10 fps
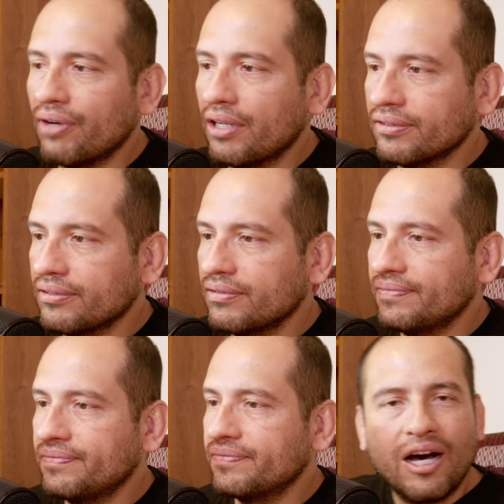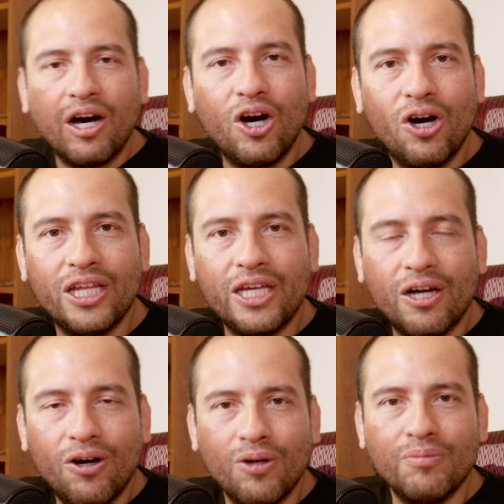rounds. Holly
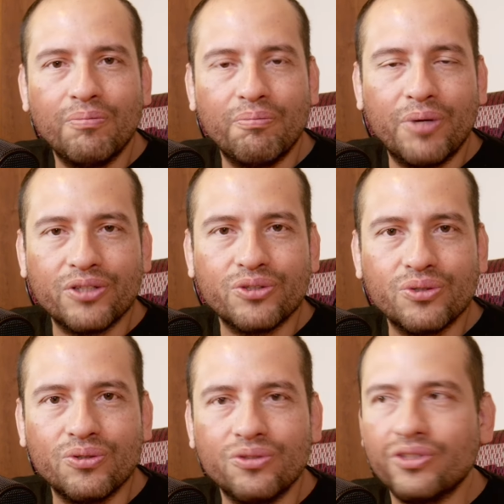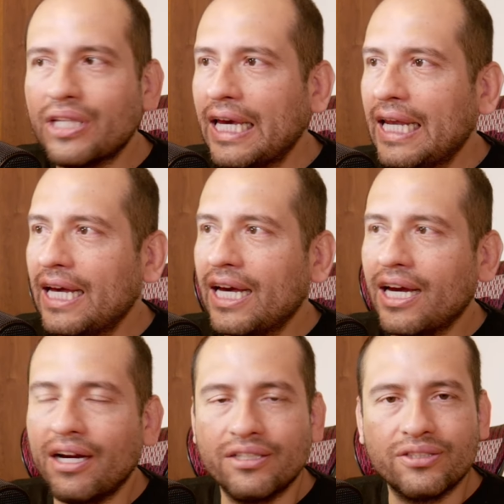Holm versus Kayla
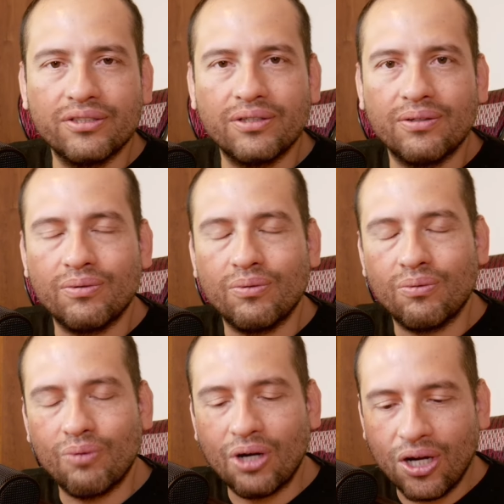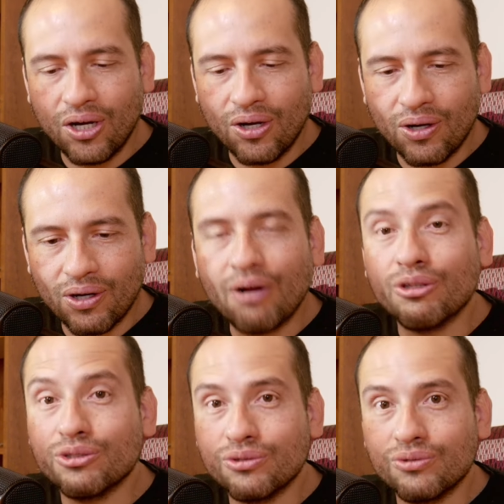Harrison. Wow, I
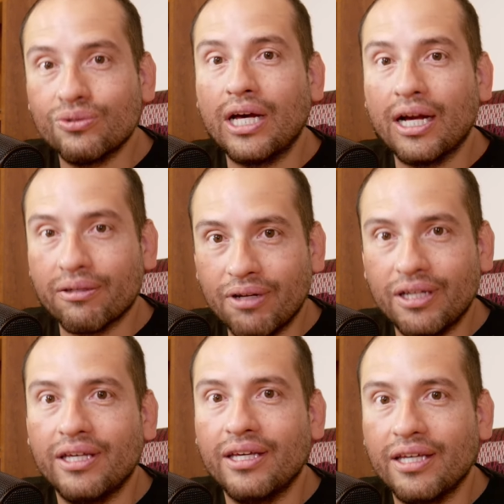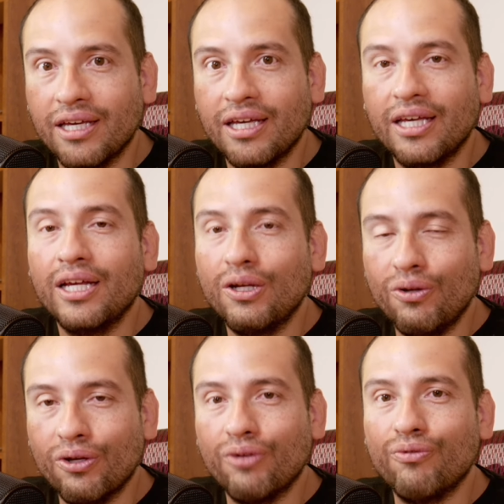was actually
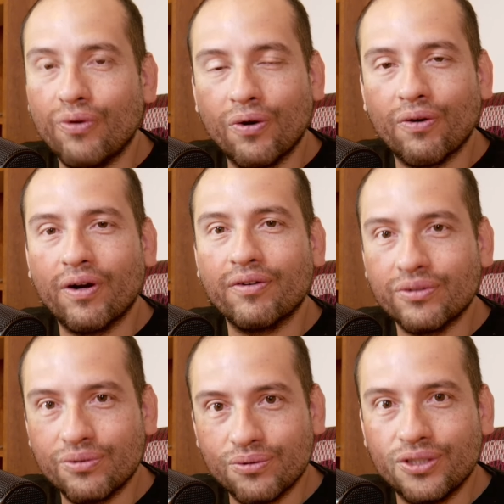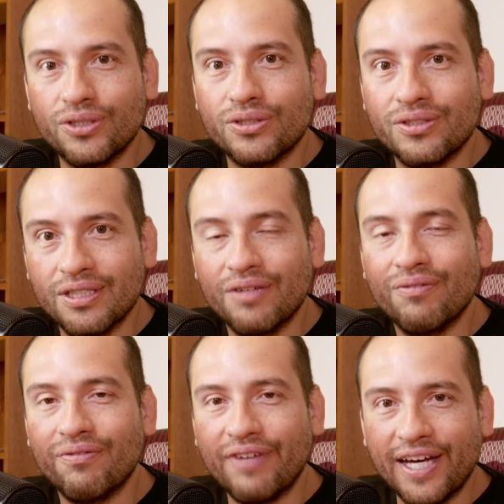looking forward to this
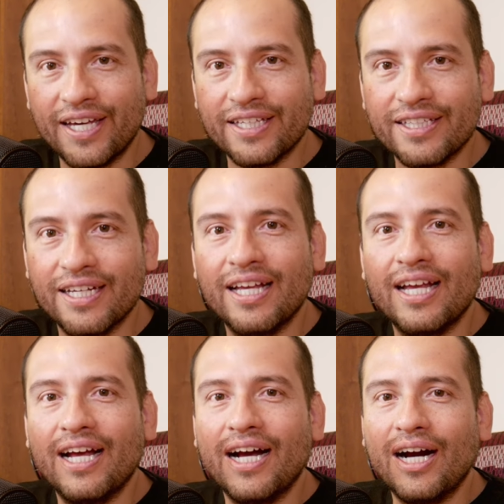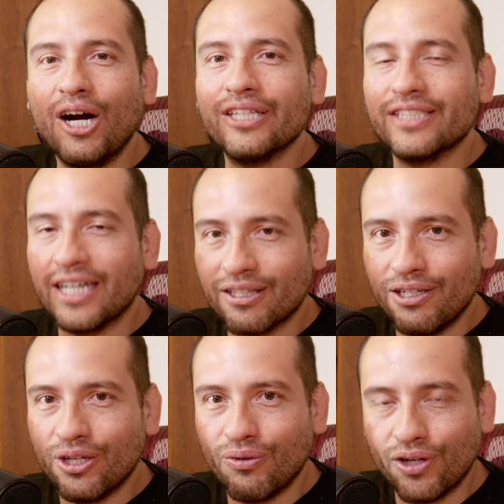fight. I was
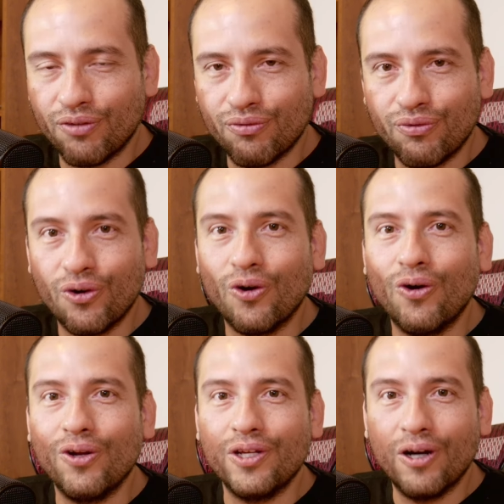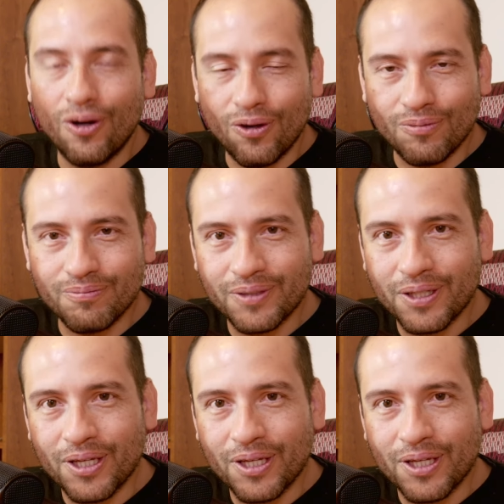actually rooting for Holly Holm